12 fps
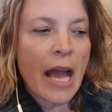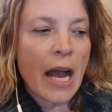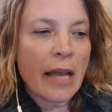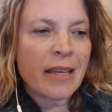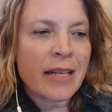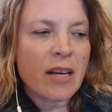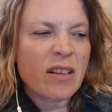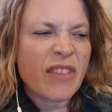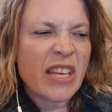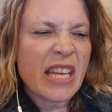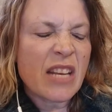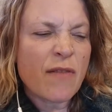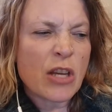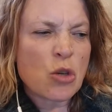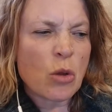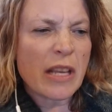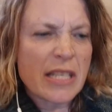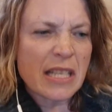if you need a
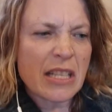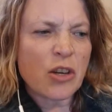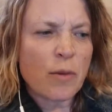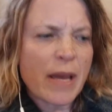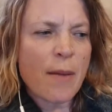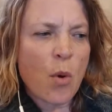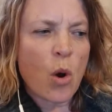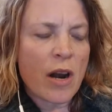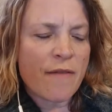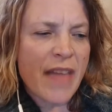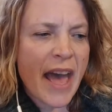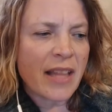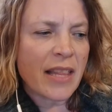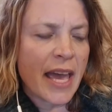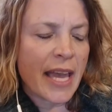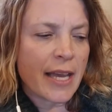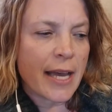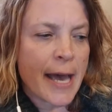visual, it's a little bit more of that
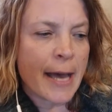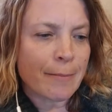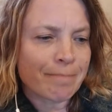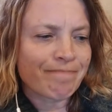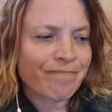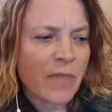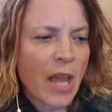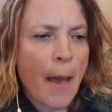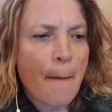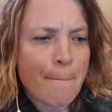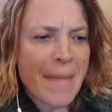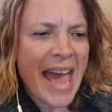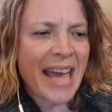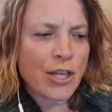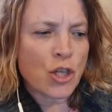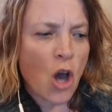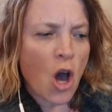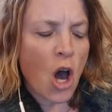like mad
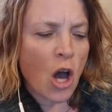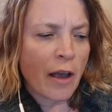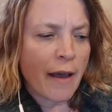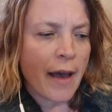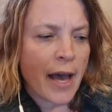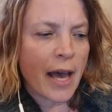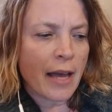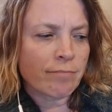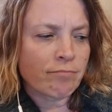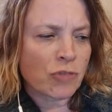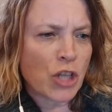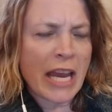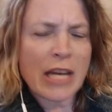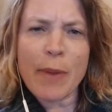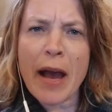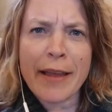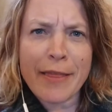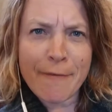dog chained
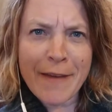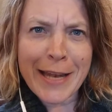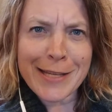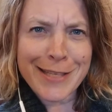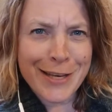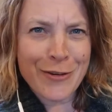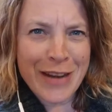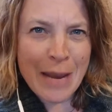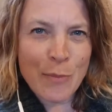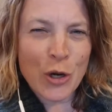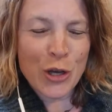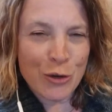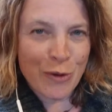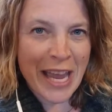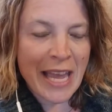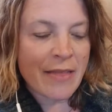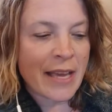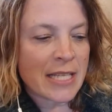behind the fence in your neighborhood,
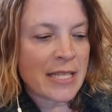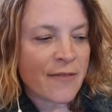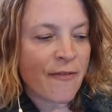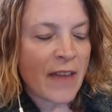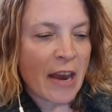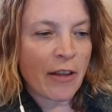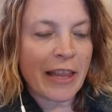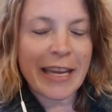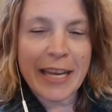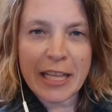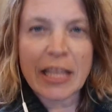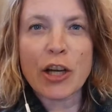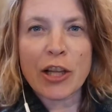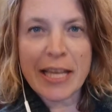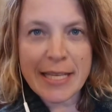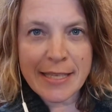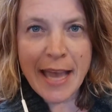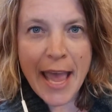right? That's very
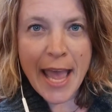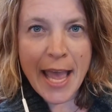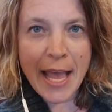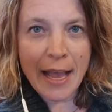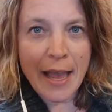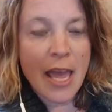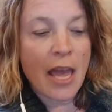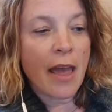clearly saying,